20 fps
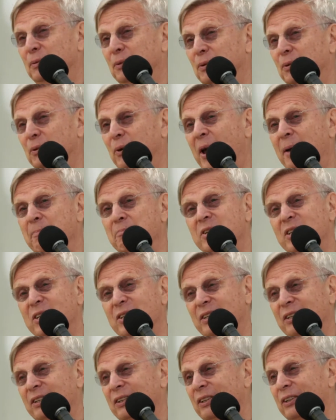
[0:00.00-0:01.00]
you
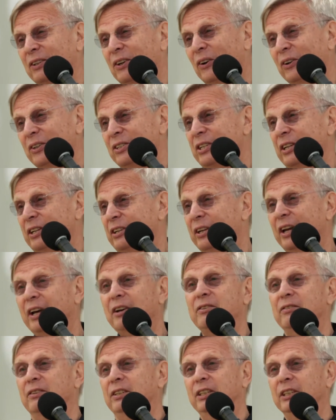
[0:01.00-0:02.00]
empty the content
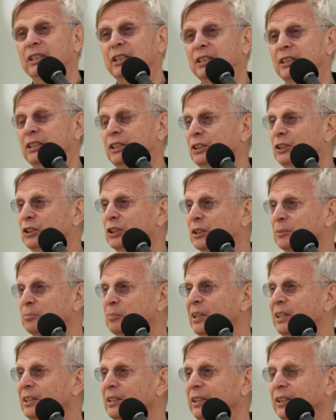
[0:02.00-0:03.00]
out of the architecture
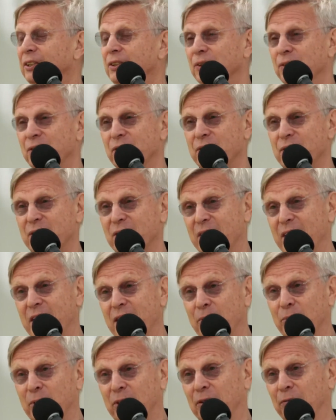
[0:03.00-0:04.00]
completely, and you're just
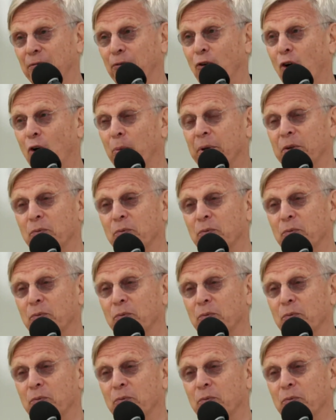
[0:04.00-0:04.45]
there with the form.